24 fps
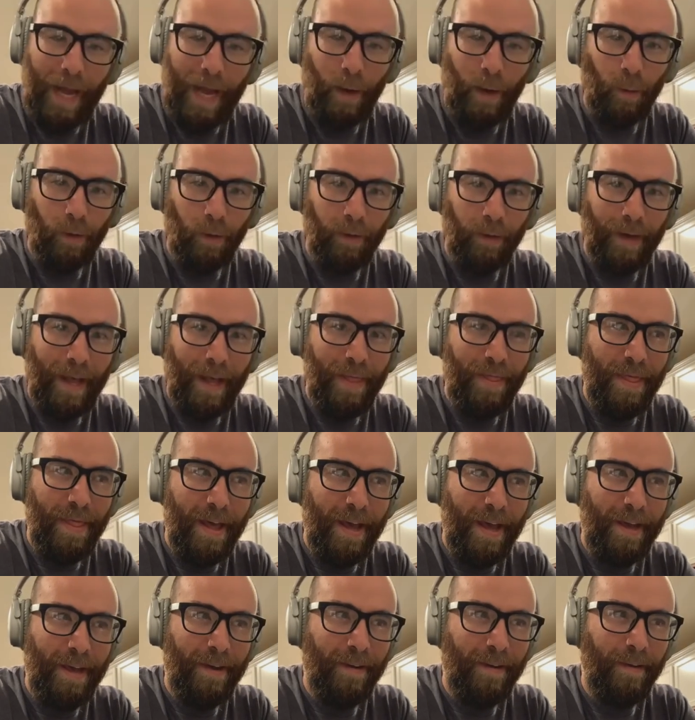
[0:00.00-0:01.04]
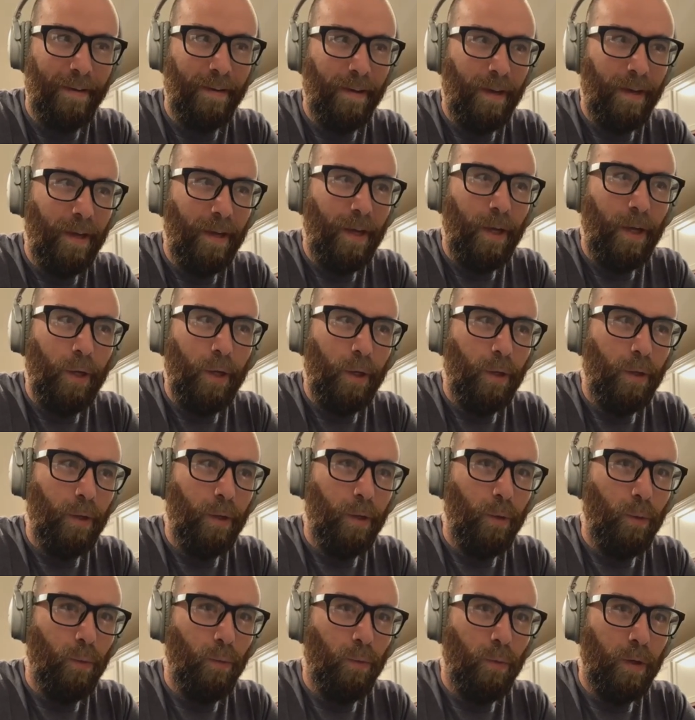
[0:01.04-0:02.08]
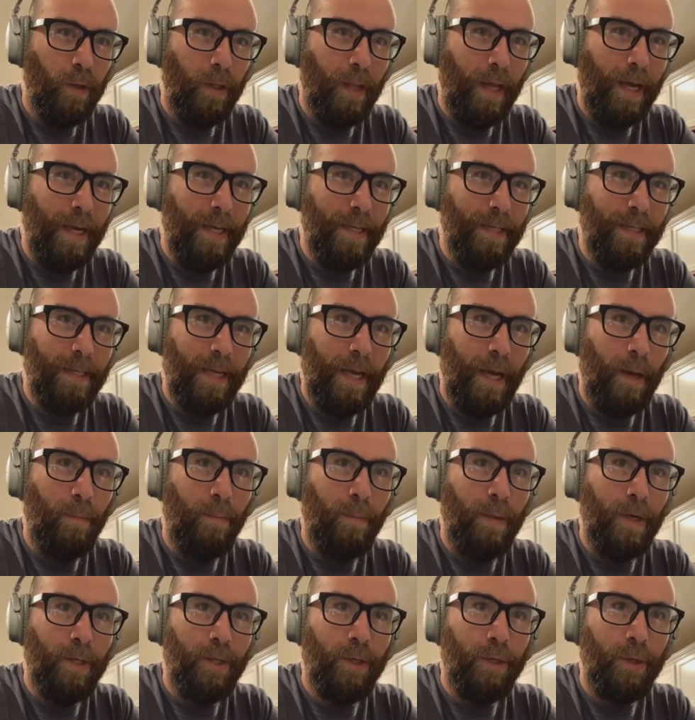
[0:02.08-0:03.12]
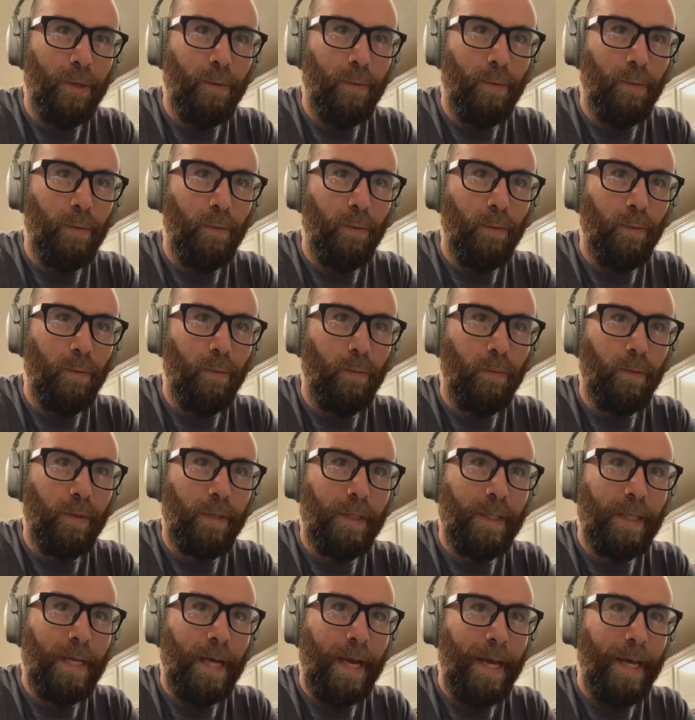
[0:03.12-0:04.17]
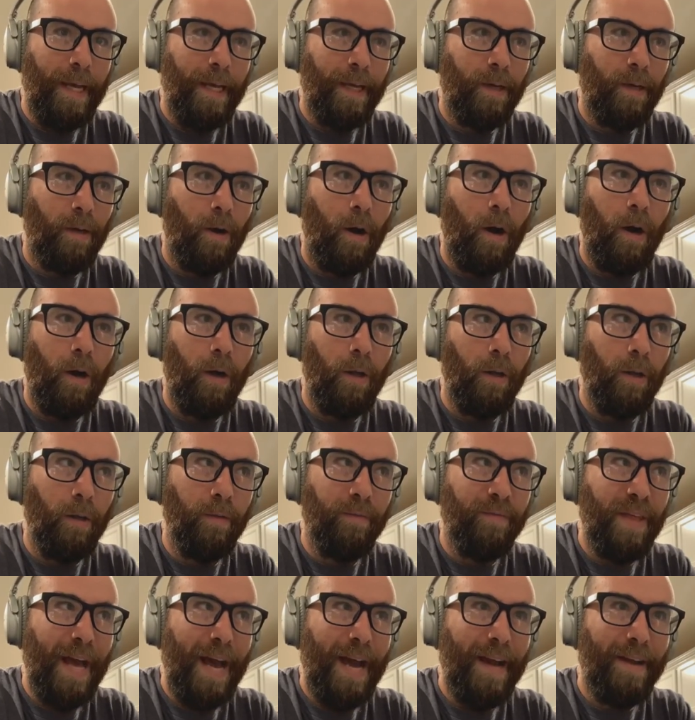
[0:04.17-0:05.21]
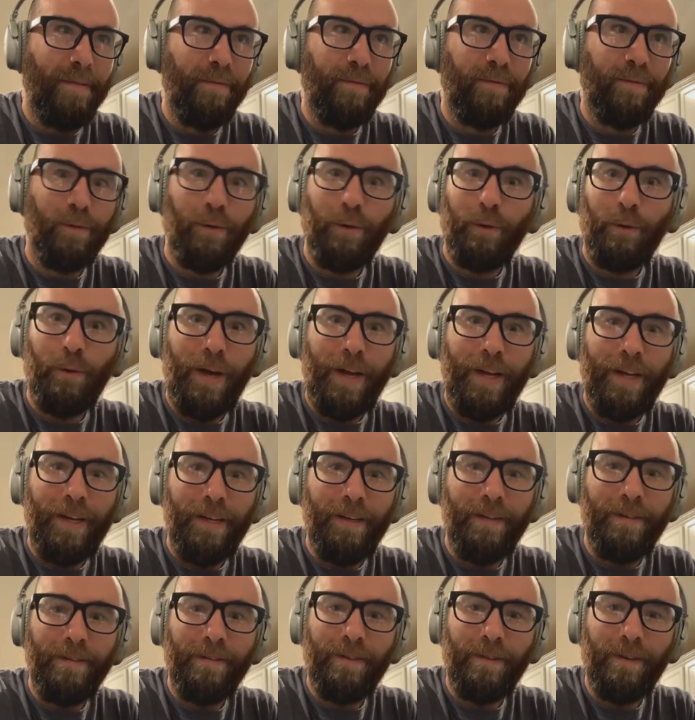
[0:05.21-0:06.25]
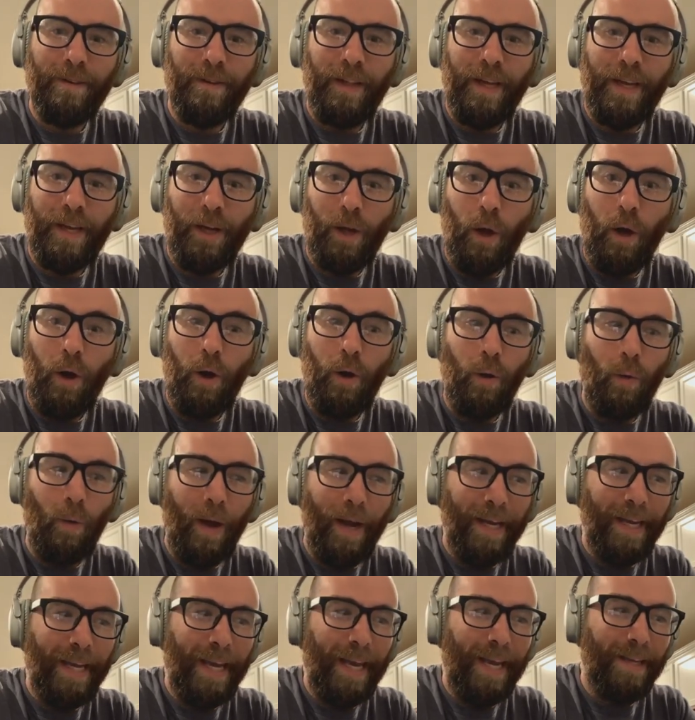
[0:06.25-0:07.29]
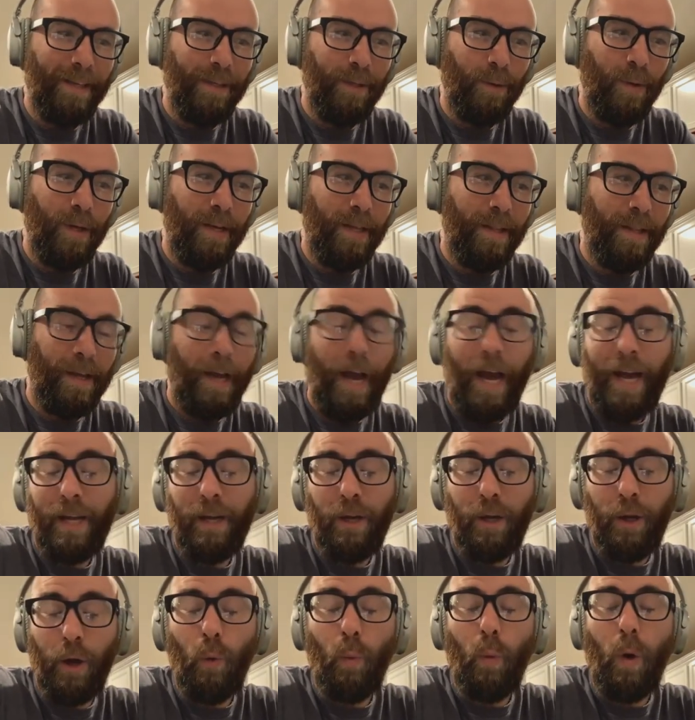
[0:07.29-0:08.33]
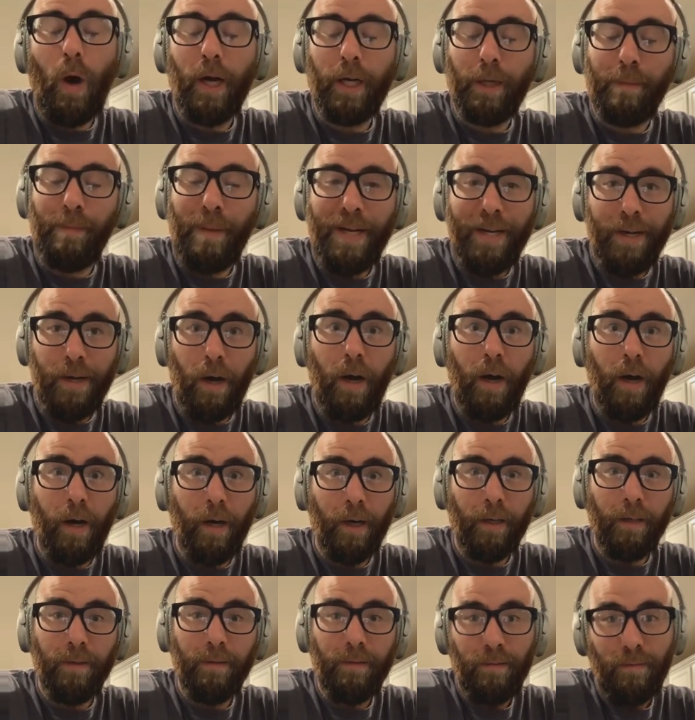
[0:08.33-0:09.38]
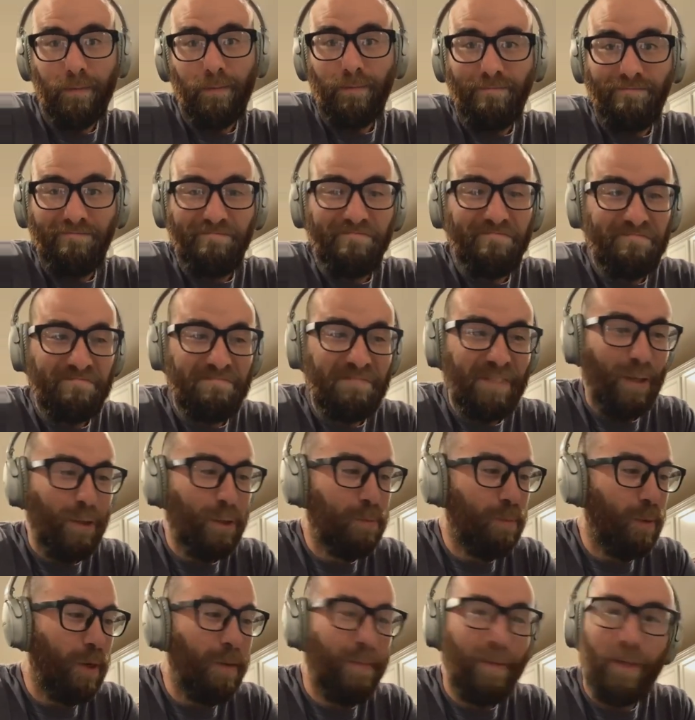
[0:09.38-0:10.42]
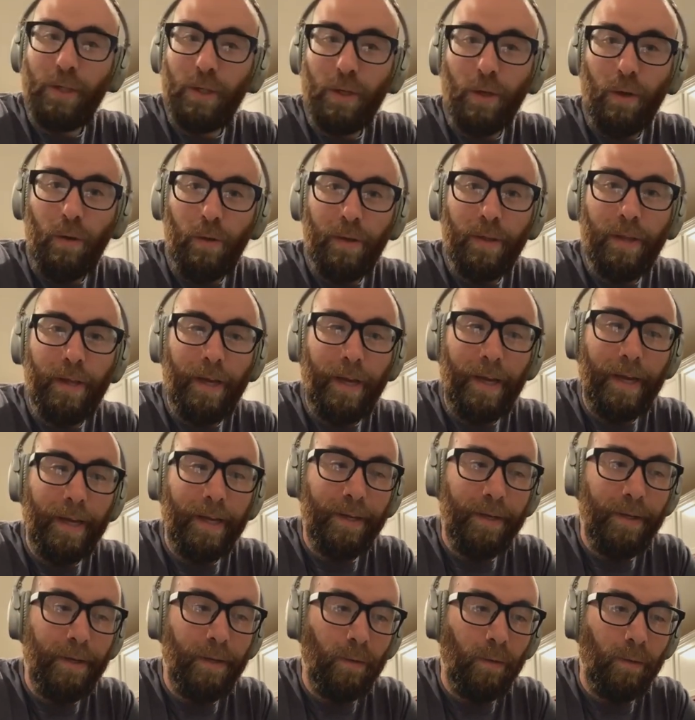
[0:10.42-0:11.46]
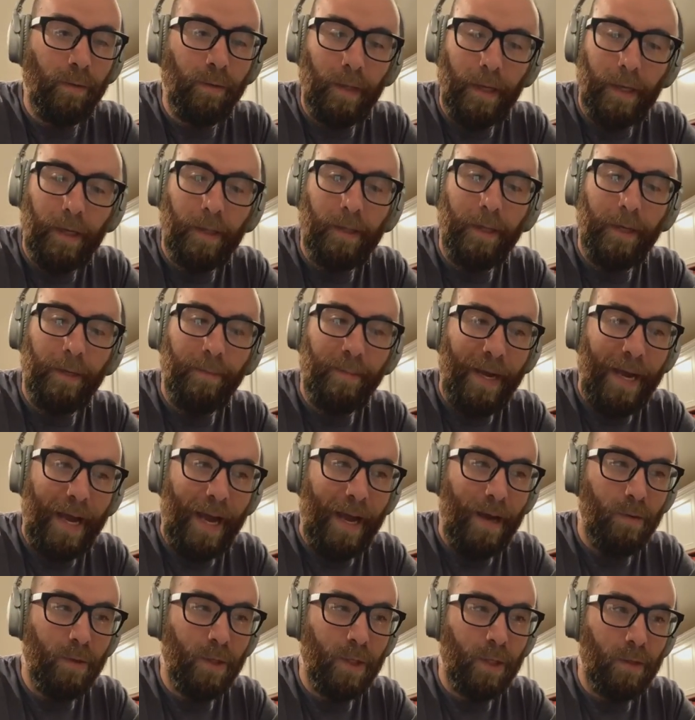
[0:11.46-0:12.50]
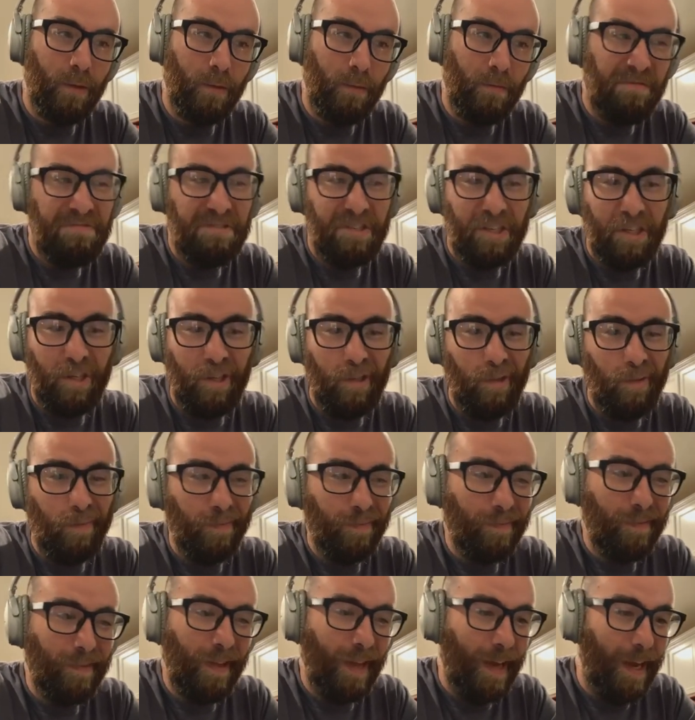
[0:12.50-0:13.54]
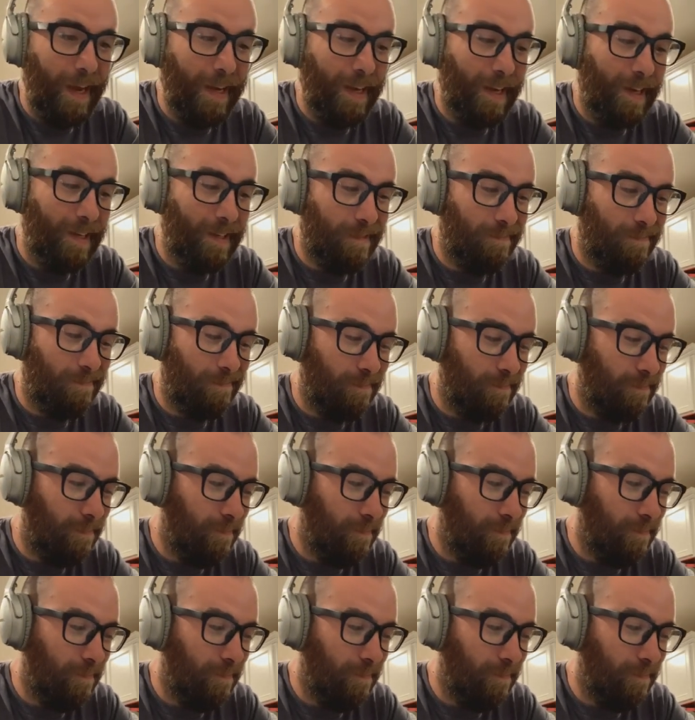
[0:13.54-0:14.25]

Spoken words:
power and then you realize how much you take all of that for granted. You're like, oh, I can't do anything. I could go walk my dog. That was pretty much the only thing I could do and clean my house. So I got